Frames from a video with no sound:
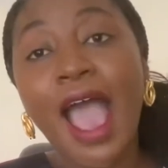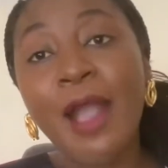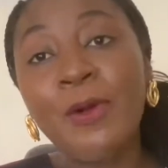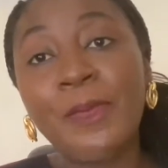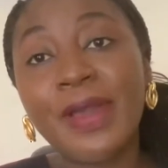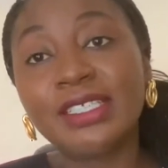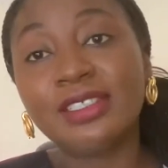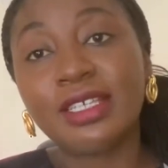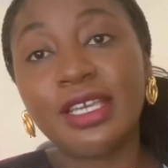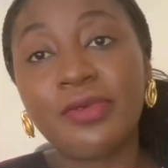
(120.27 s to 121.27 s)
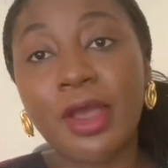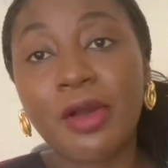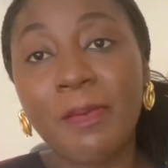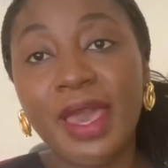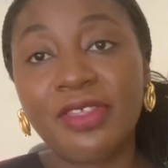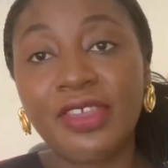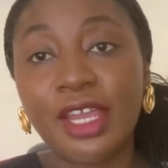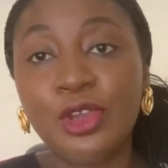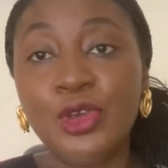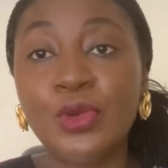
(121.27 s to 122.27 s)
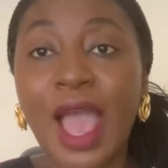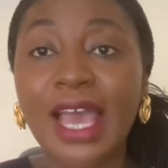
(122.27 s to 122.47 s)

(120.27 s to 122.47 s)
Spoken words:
I would personally recommend that you at